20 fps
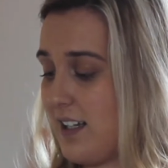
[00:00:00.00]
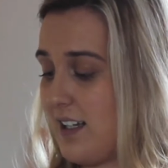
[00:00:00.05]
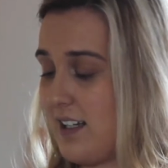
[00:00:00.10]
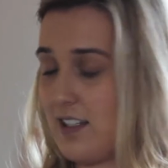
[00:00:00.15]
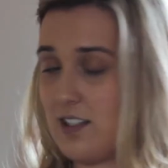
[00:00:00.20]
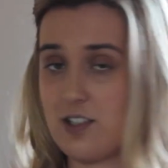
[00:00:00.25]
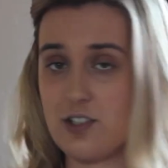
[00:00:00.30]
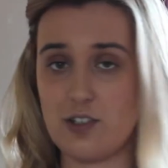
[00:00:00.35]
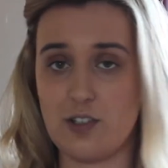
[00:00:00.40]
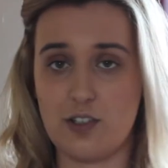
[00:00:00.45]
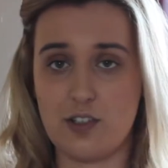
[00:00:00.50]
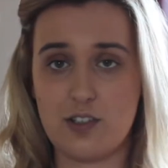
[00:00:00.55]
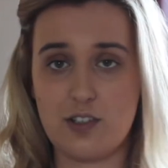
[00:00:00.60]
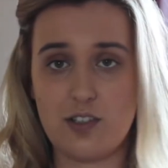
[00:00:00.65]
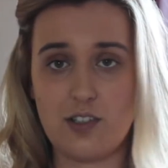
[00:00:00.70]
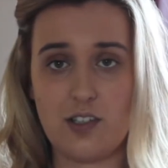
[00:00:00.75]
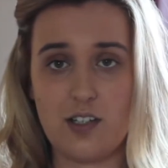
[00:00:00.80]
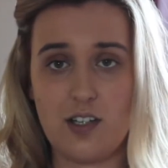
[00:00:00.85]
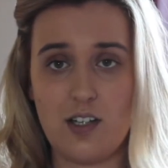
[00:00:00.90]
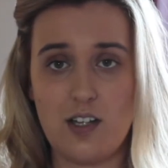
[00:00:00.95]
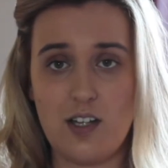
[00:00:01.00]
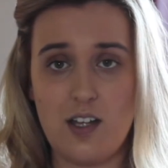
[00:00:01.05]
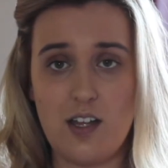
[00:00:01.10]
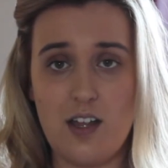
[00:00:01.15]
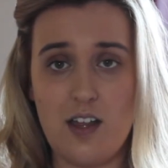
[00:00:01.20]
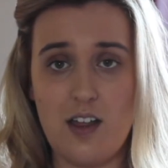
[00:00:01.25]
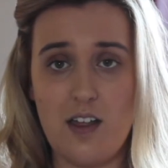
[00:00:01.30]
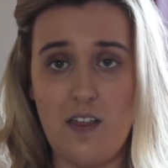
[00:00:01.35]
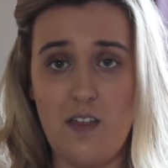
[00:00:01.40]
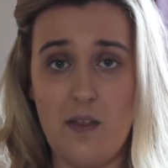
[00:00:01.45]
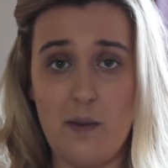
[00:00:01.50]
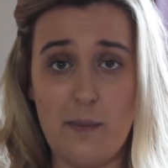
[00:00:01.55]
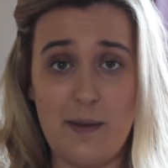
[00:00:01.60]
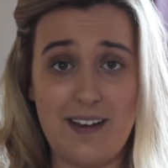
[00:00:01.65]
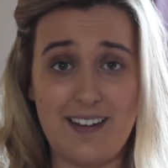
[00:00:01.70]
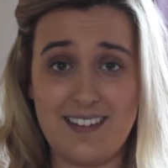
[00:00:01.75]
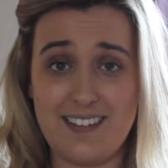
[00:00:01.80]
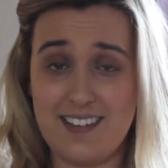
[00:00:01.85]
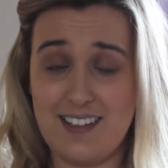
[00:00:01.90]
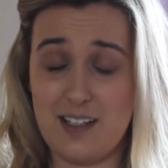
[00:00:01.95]
It is just the
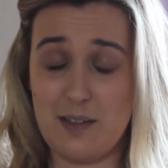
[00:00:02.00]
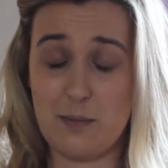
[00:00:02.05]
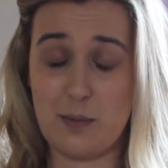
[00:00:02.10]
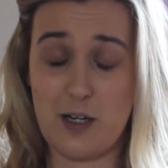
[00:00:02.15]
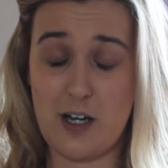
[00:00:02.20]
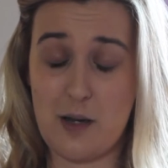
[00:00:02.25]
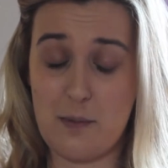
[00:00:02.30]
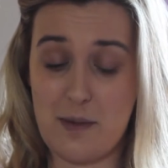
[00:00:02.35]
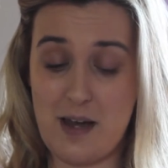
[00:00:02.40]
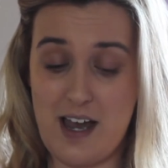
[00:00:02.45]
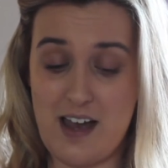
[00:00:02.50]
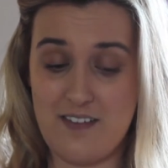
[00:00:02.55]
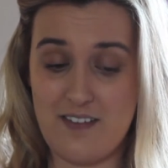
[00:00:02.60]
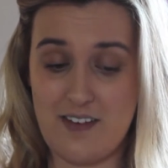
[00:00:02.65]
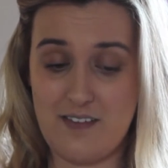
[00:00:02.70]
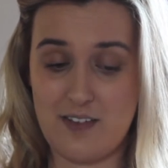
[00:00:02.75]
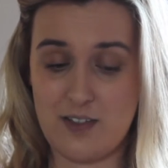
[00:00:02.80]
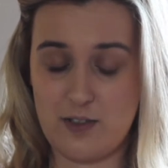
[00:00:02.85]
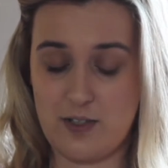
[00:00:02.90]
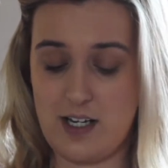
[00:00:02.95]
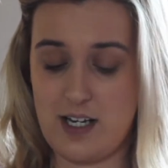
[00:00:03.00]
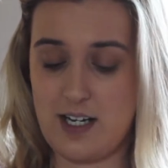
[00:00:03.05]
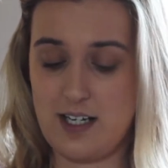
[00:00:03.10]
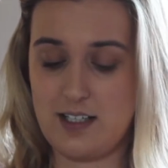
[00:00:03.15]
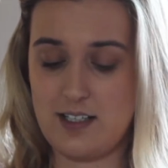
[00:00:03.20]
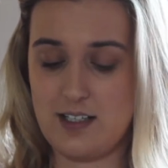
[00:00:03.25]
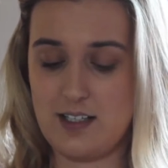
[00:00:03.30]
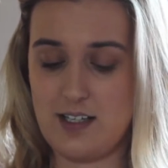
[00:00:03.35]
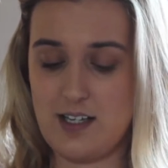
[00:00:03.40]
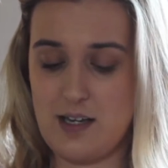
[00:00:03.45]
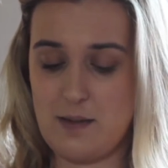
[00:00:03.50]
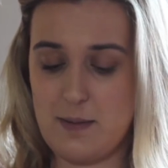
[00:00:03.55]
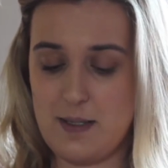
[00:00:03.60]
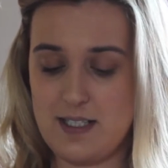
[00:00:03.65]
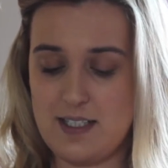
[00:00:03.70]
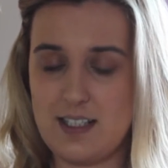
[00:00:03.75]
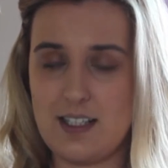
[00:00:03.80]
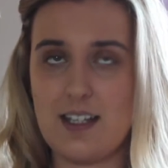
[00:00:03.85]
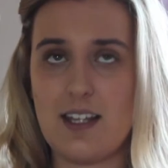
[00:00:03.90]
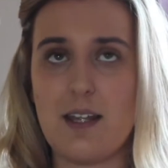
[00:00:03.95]
best lip balm I've ever tried. I
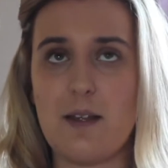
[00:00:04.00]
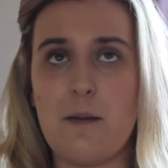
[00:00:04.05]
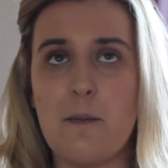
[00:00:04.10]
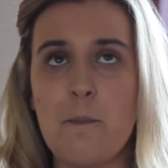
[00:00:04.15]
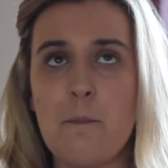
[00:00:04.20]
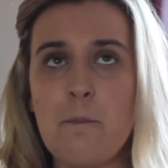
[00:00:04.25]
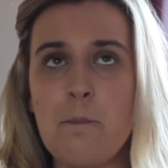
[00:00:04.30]
basically